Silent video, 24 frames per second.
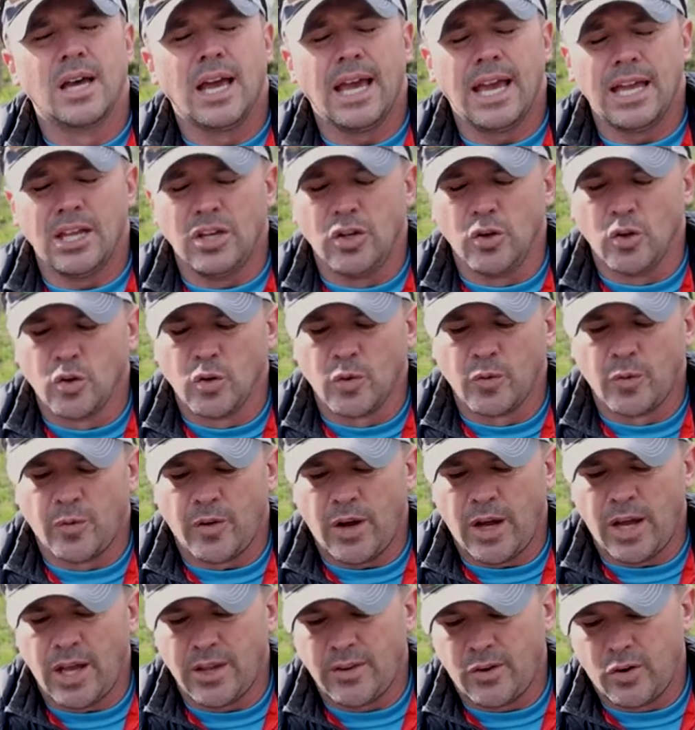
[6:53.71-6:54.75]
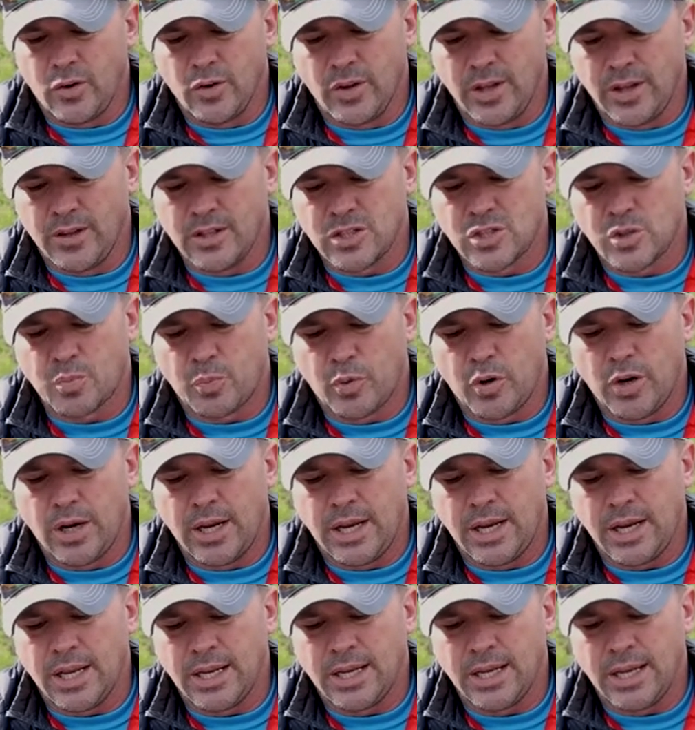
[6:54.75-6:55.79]
and you'll find early in the
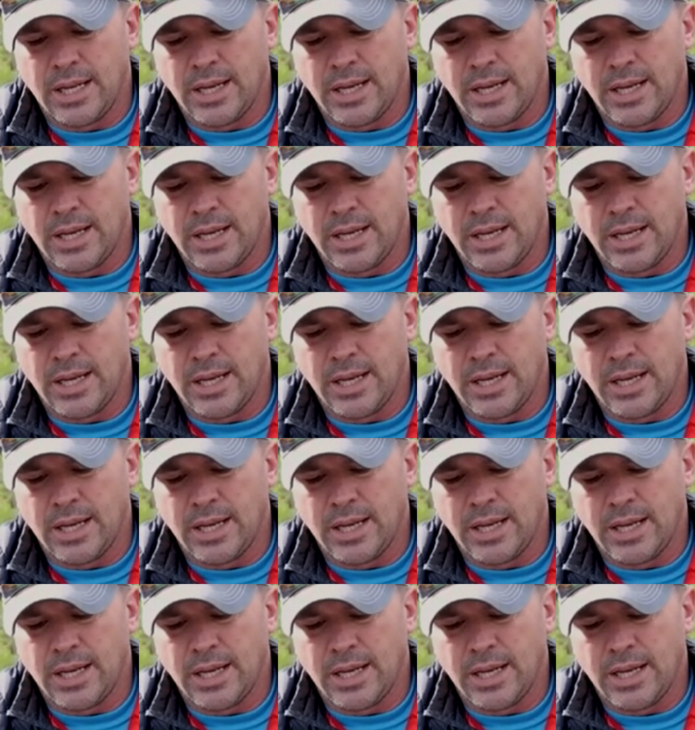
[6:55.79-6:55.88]
spring, and,